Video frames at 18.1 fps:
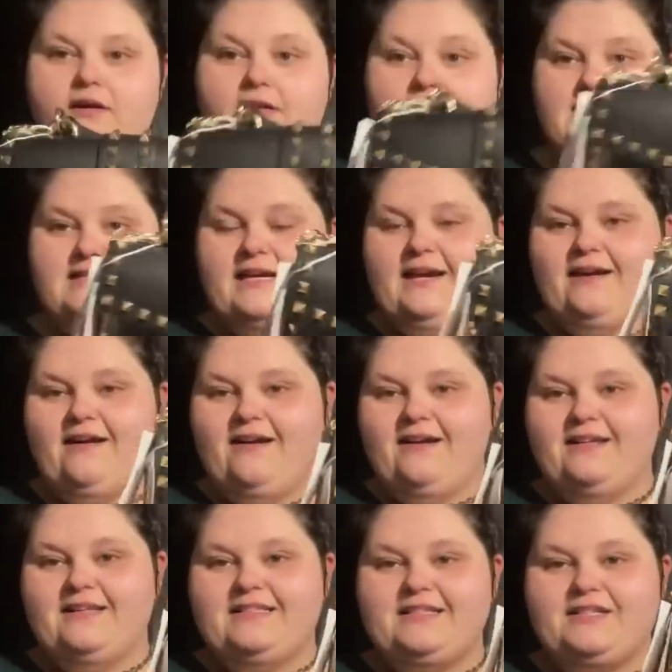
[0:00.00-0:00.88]
Next thing I
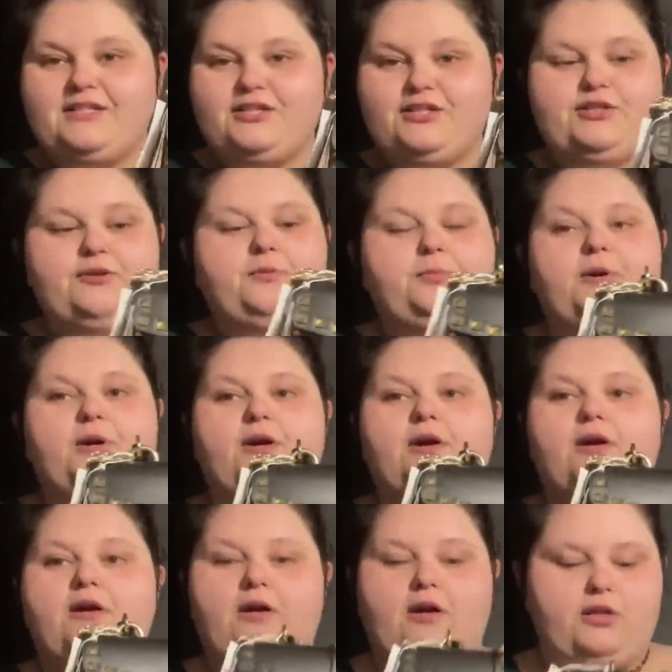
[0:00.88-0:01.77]
got is this
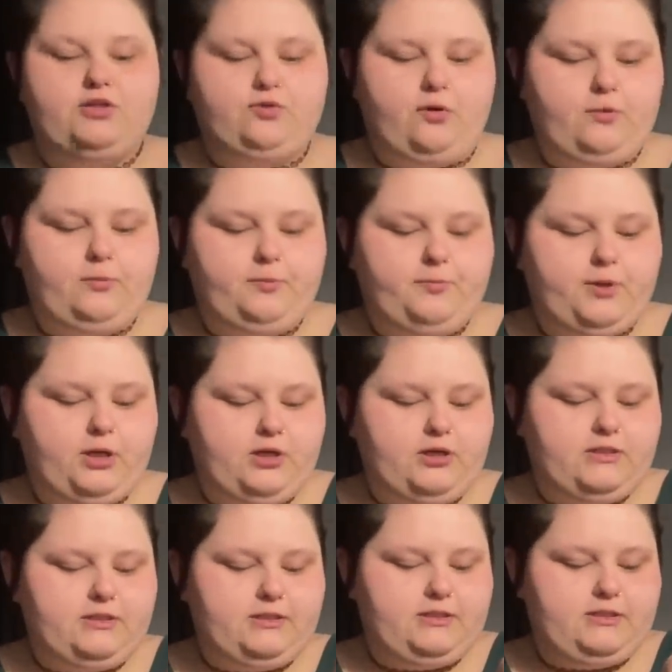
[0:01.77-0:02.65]
super adorable
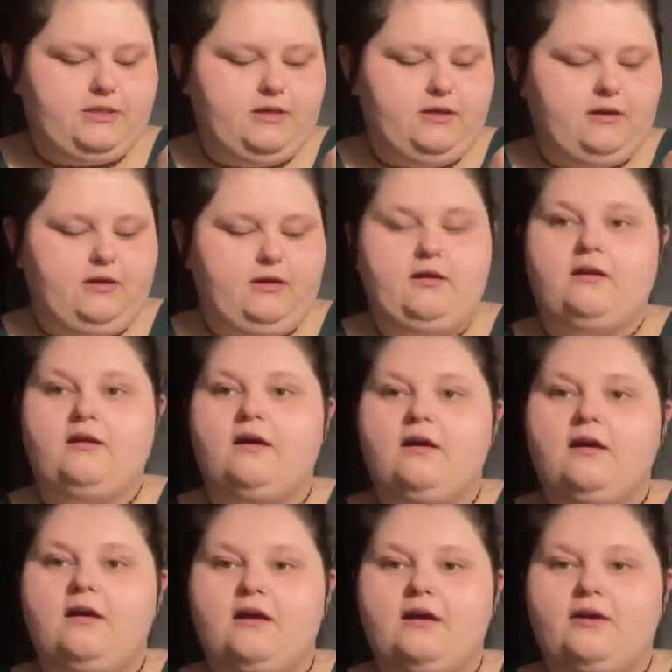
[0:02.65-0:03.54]
purse.
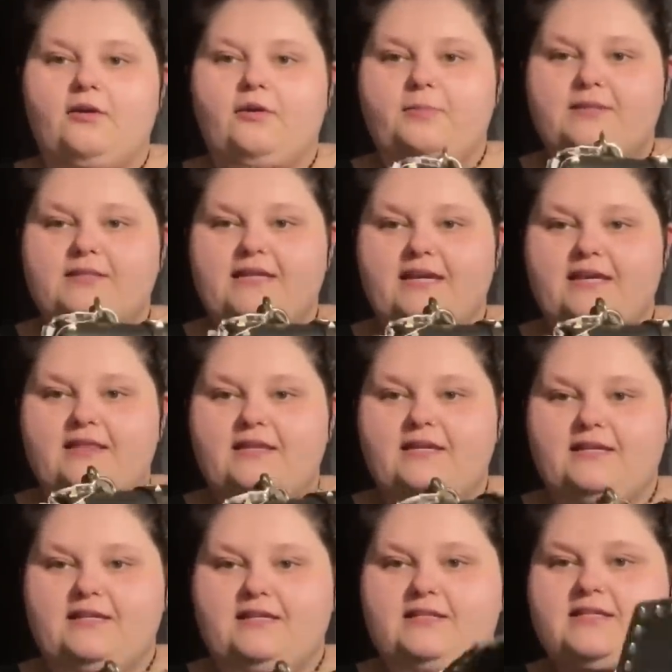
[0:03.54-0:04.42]
It opens like
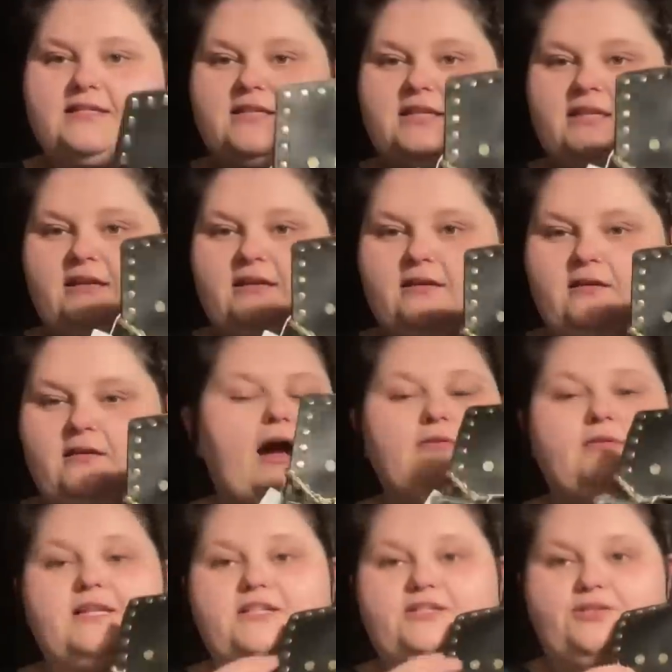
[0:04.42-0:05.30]
this. I
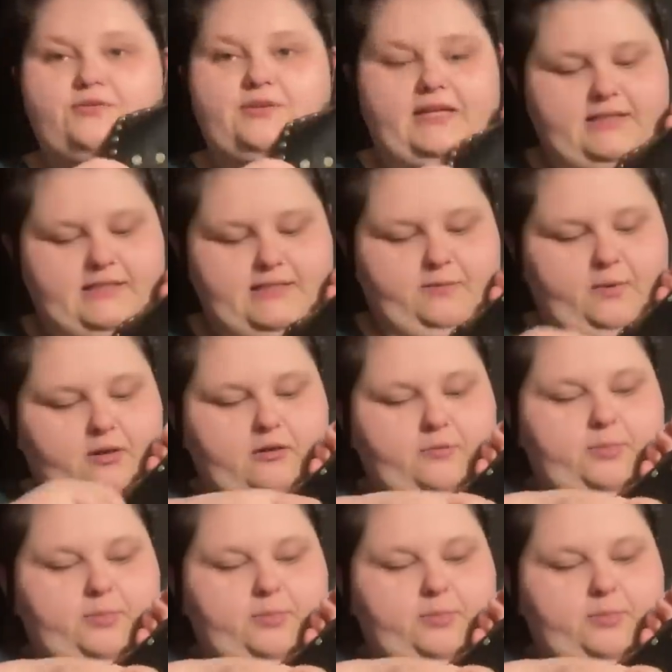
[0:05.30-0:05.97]
really do need a smaller